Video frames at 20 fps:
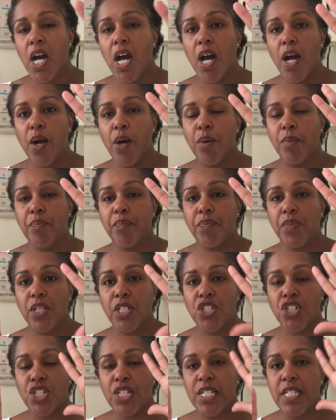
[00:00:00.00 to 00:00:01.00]
Um,
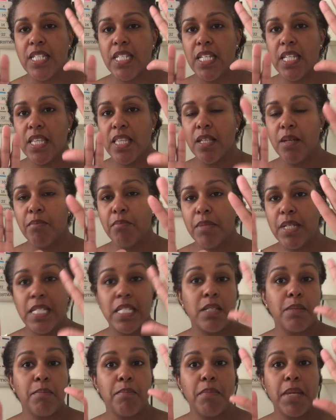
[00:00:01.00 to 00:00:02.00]
she did the
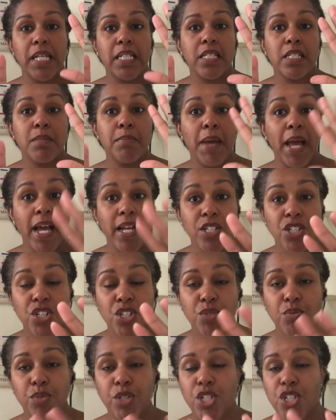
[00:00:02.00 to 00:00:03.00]
Miss Mixed
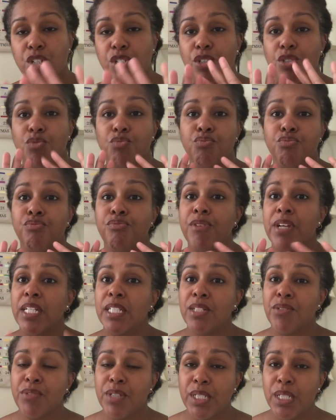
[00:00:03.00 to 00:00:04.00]
Matched, which looked
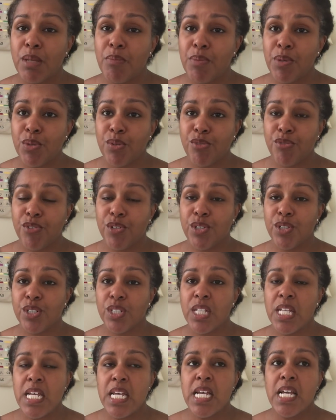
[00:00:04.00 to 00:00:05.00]
really, really
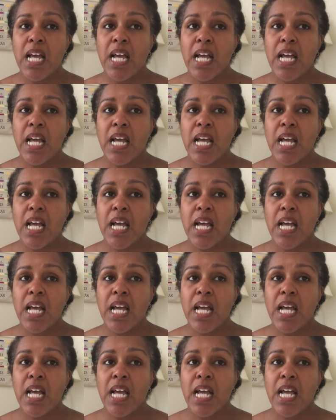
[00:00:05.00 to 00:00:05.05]
beautiful.